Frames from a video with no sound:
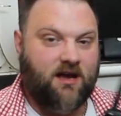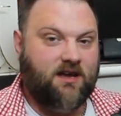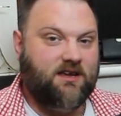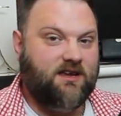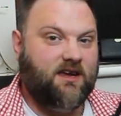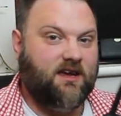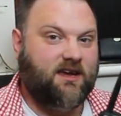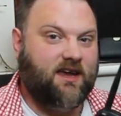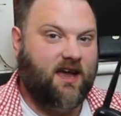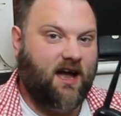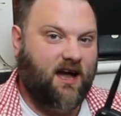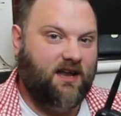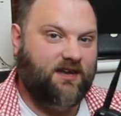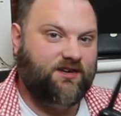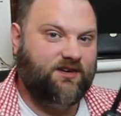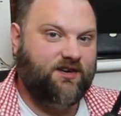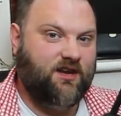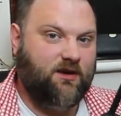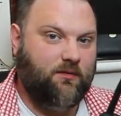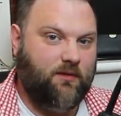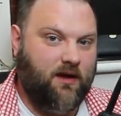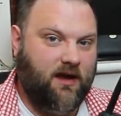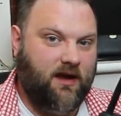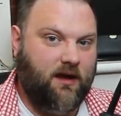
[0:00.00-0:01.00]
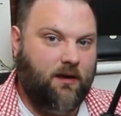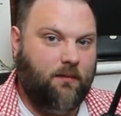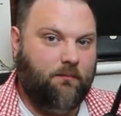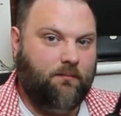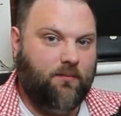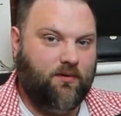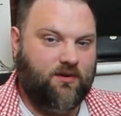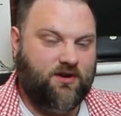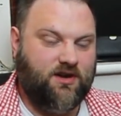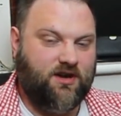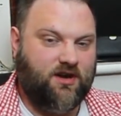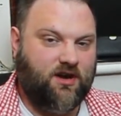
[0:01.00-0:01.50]
you can do it,
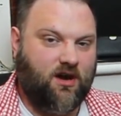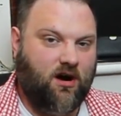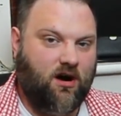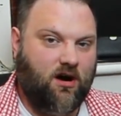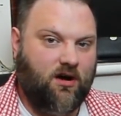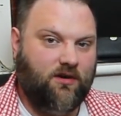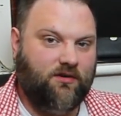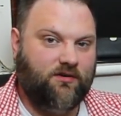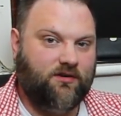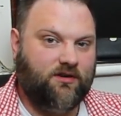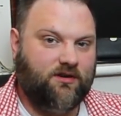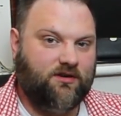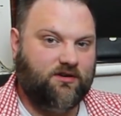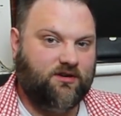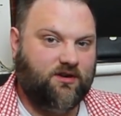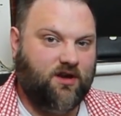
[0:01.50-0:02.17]
but you can't